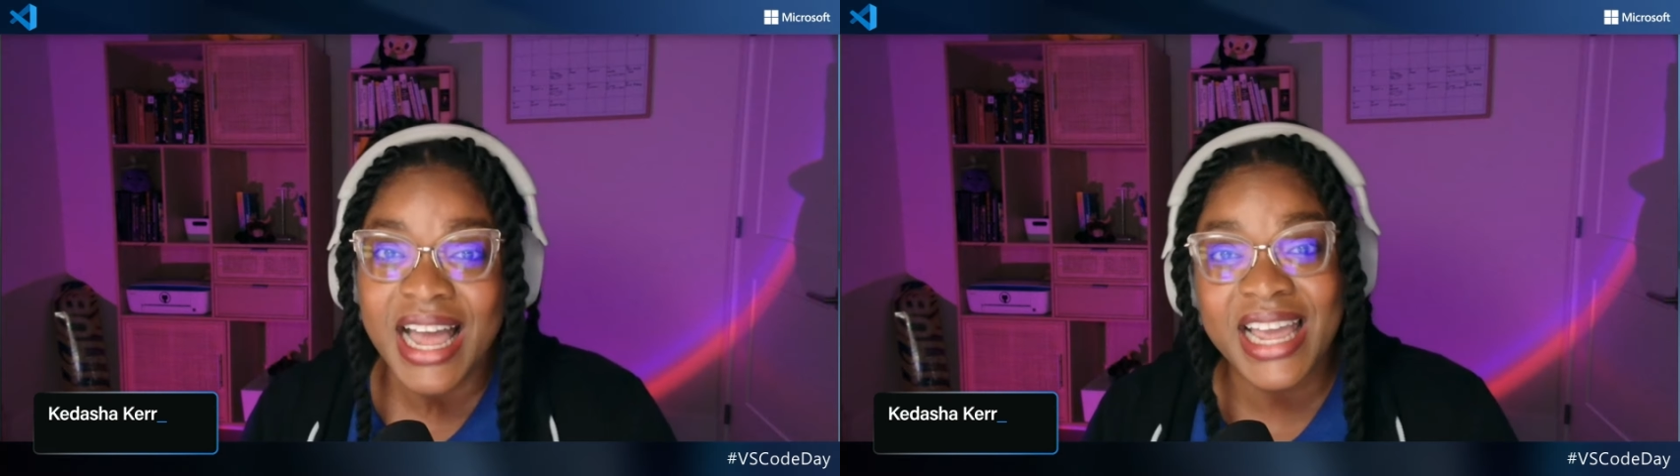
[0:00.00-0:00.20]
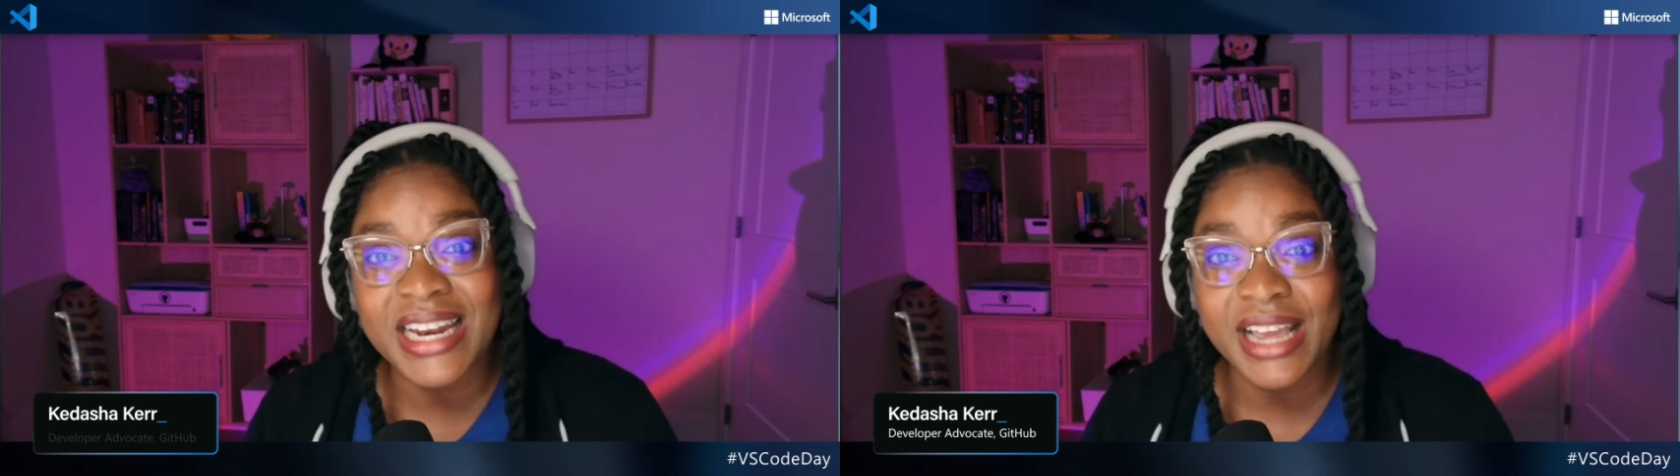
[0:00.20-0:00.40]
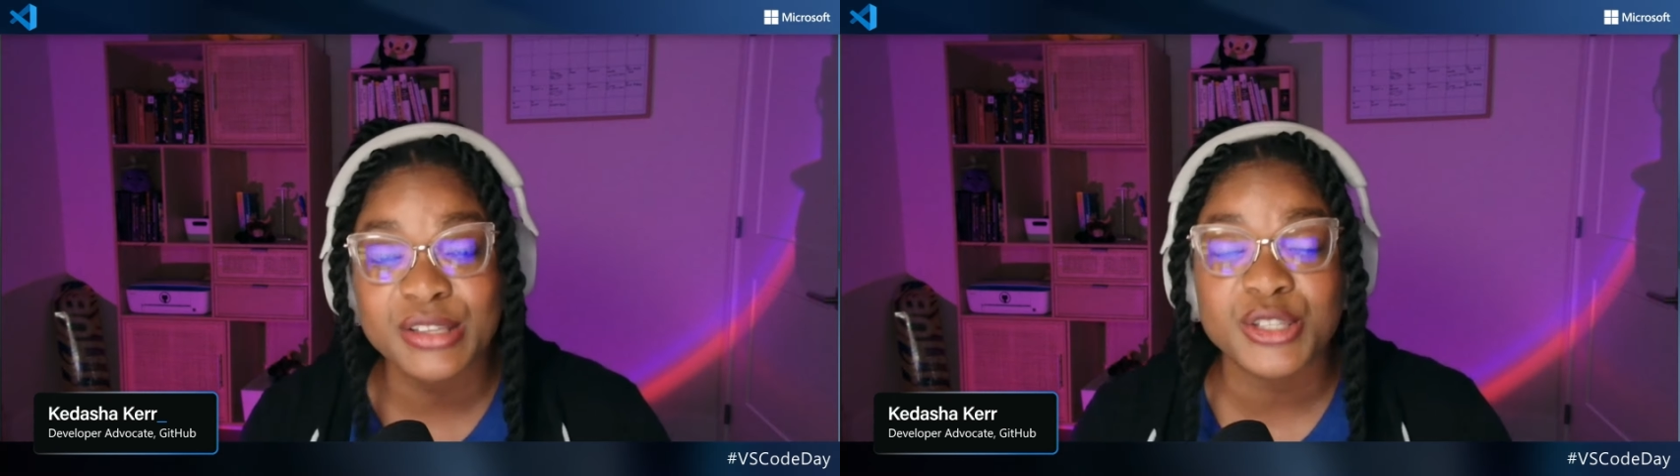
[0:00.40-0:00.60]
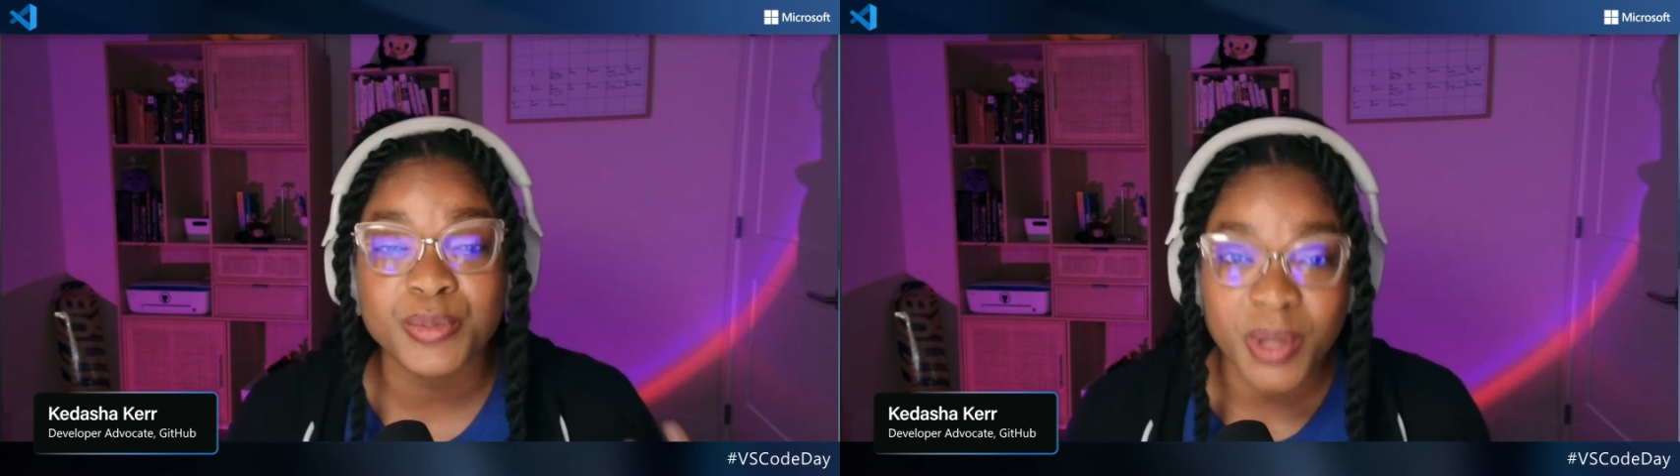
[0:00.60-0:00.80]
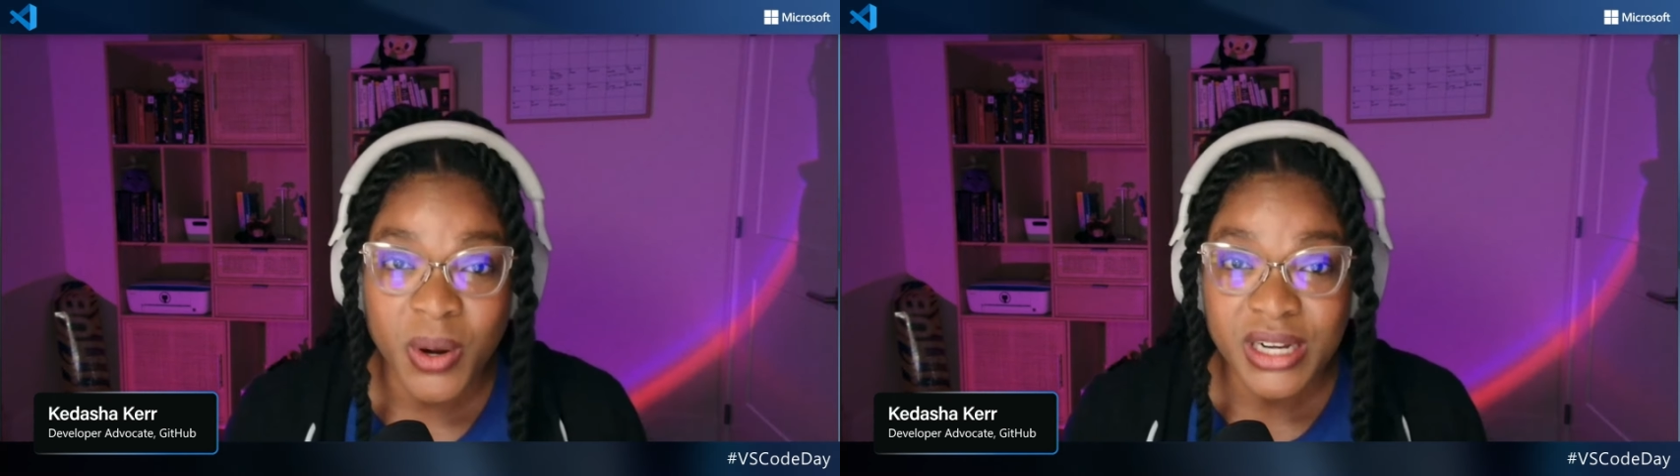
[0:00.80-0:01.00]
and
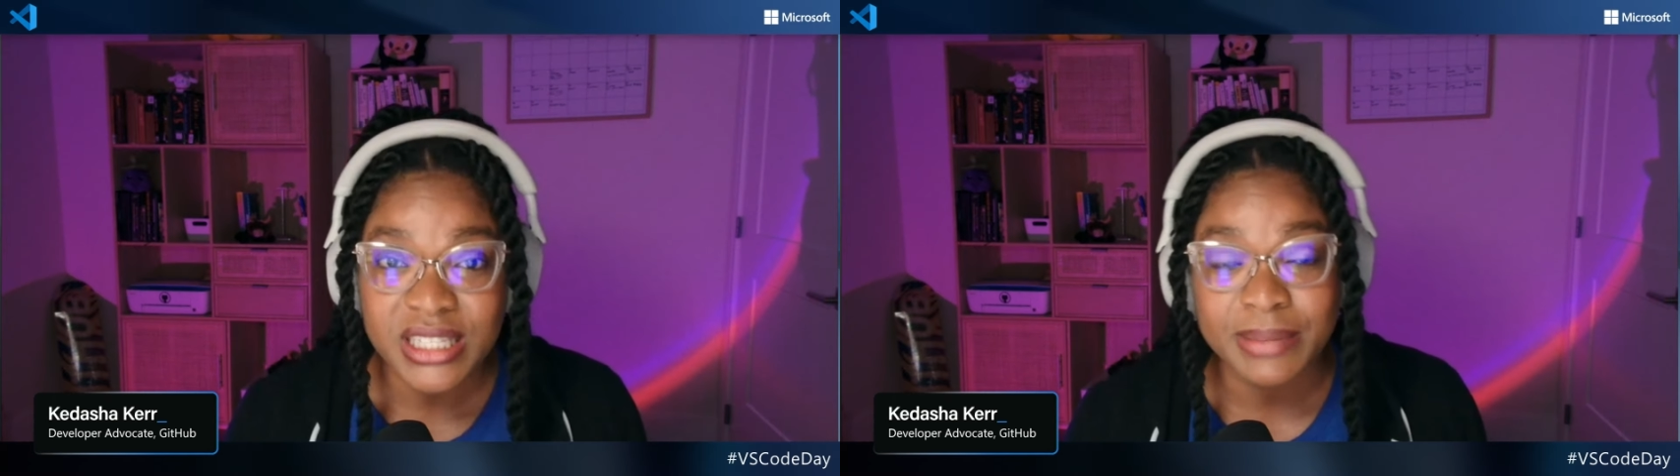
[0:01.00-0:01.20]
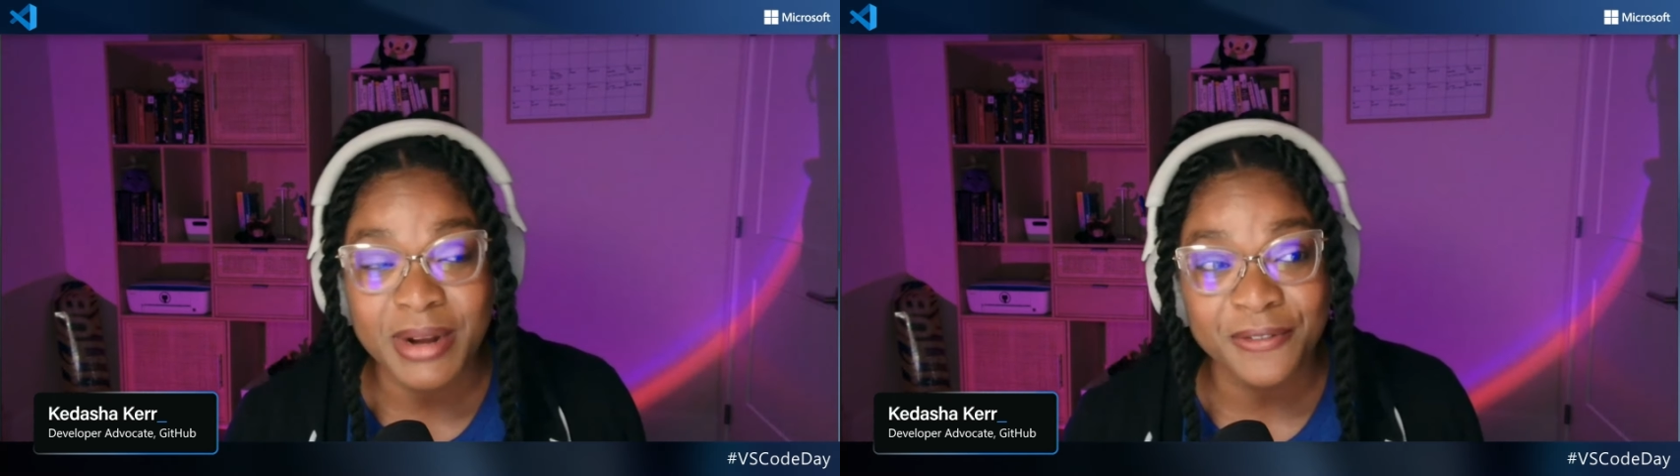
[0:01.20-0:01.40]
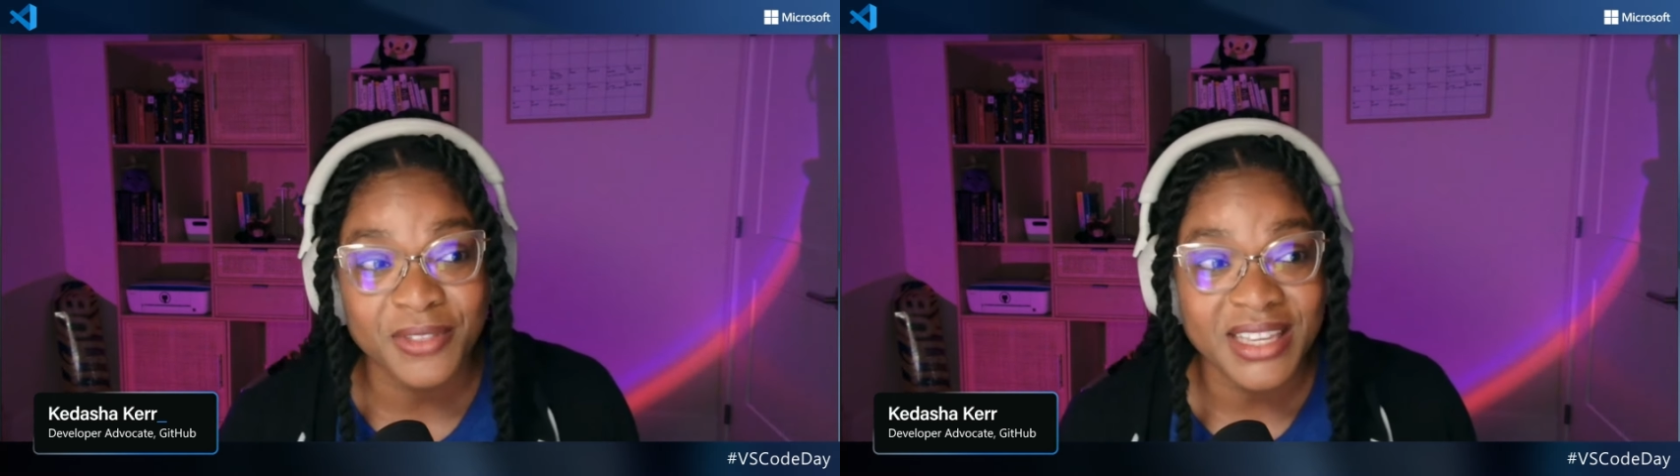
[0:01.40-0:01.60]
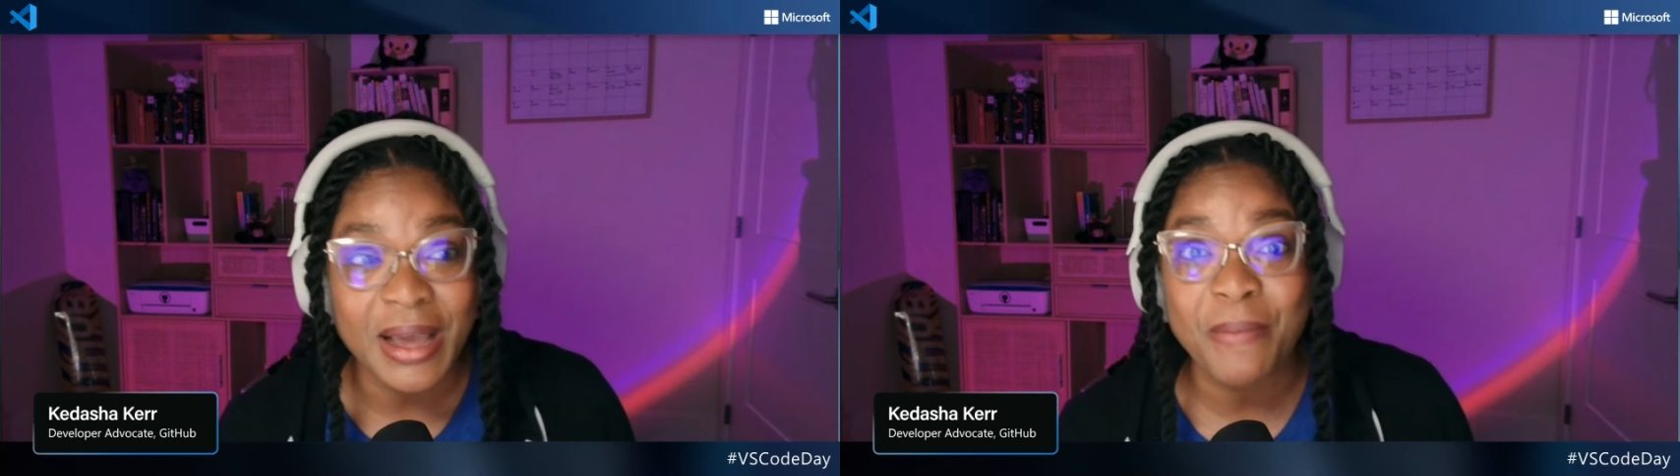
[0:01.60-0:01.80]
explore some of the